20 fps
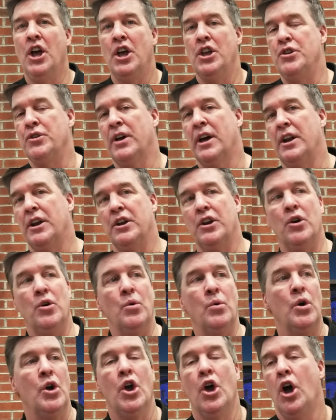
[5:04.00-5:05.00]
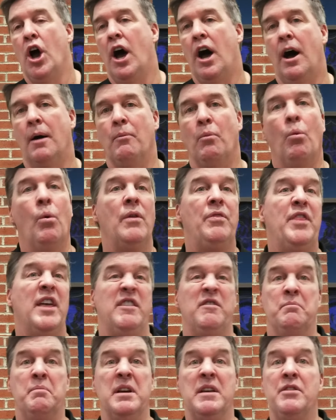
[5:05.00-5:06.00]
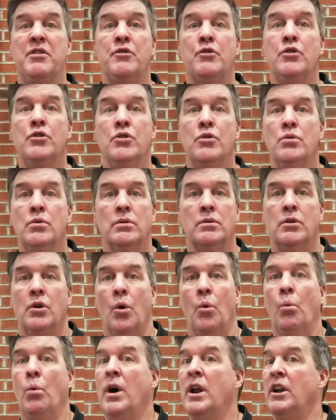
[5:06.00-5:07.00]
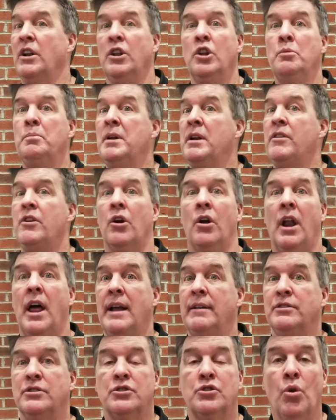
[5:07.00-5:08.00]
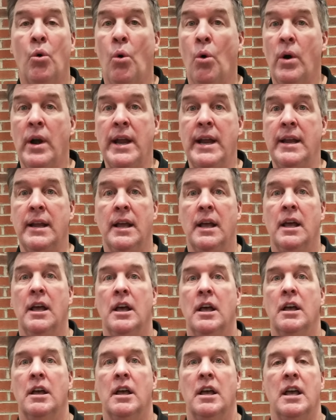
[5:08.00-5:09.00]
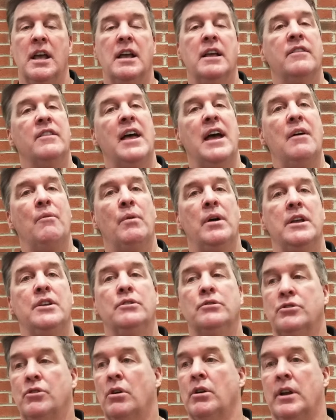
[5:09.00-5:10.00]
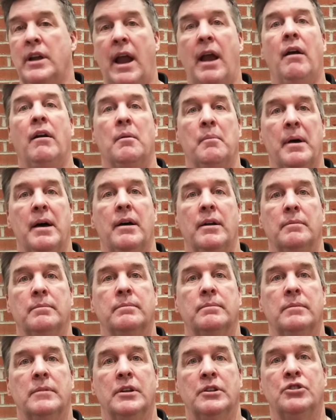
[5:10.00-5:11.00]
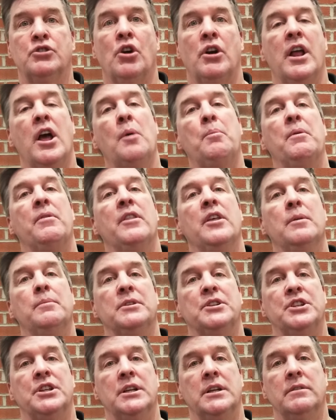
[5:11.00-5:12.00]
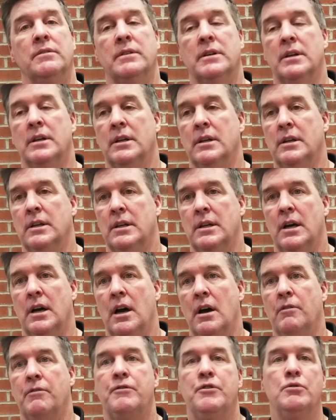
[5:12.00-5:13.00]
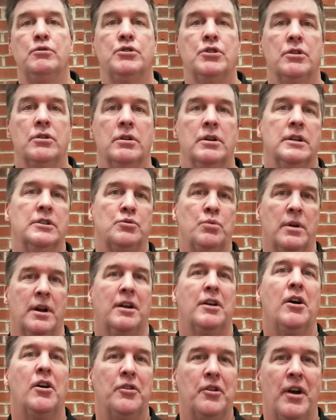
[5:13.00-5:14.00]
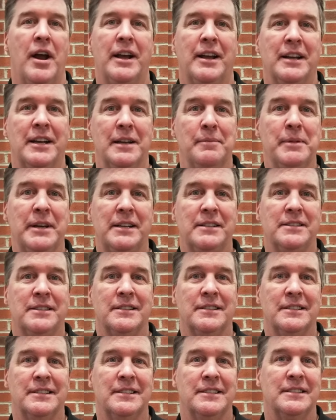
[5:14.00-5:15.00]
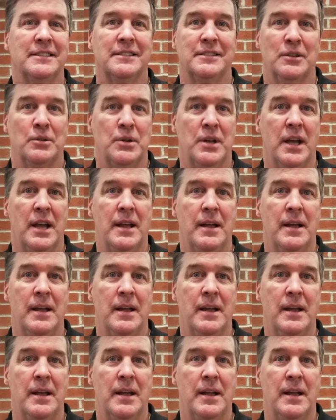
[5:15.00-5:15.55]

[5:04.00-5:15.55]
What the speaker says: You got to know what they've been through, what a little bit of their life story. And that way, you start caring about them. You start helping them achieve. Future is what I call their academics. Okay.